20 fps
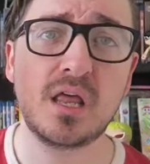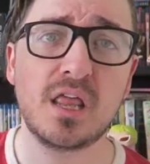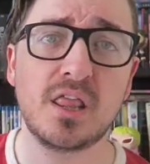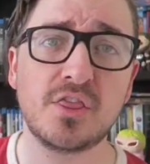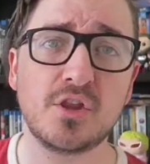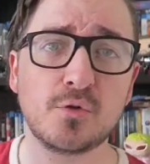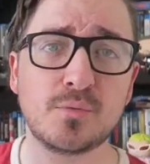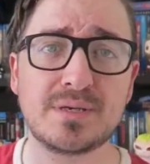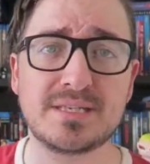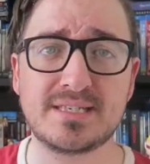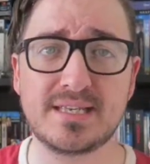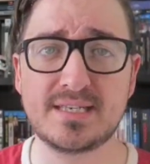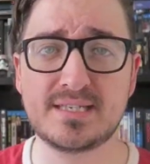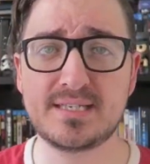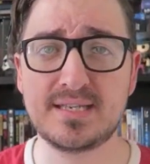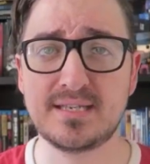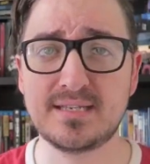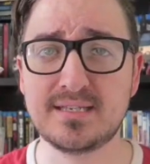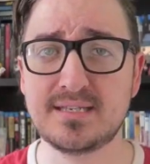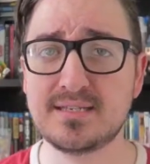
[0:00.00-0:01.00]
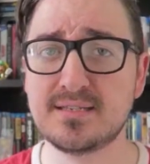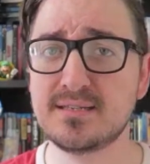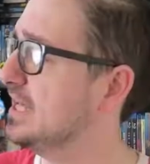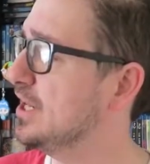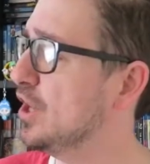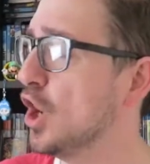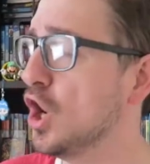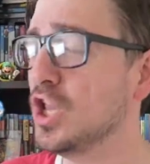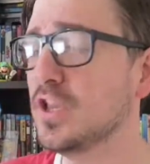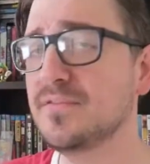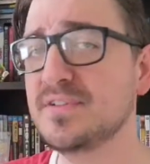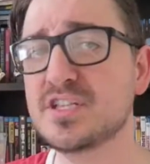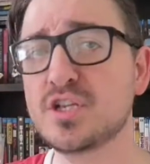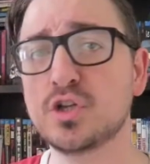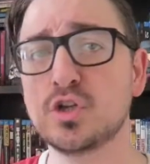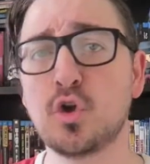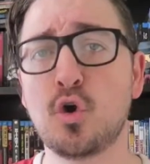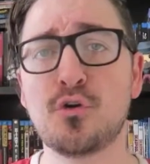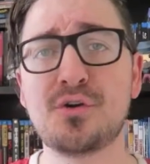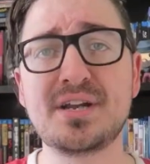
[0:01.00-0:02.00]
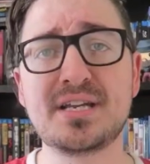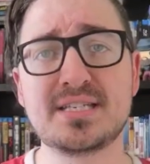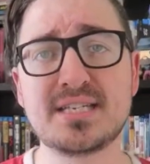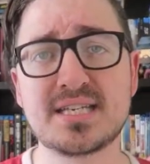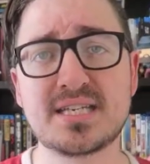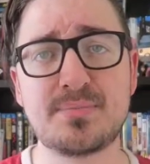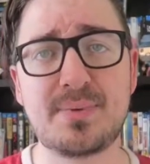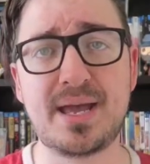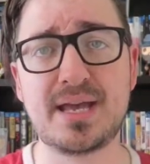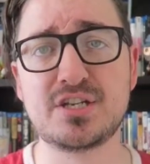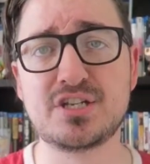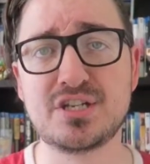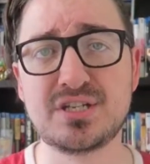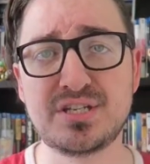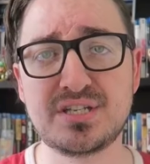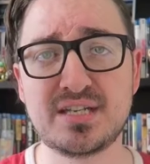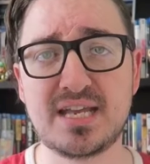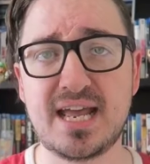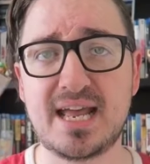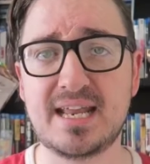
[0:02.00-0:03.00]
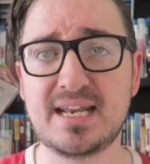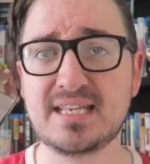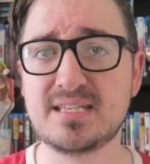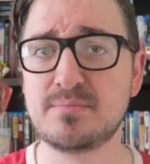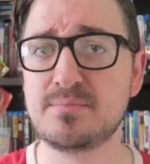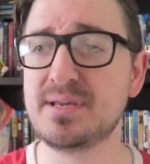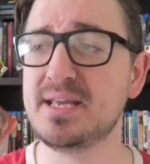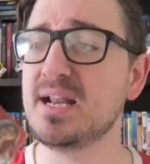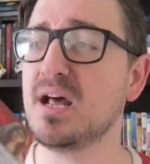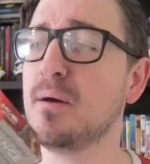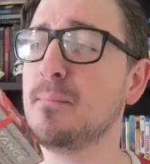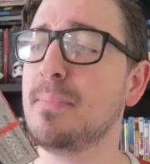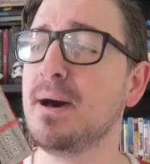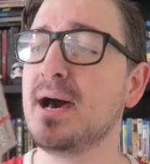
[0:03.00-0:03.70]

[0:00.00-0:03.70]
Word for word: the Resistance and all of its glorious expansions and its beat up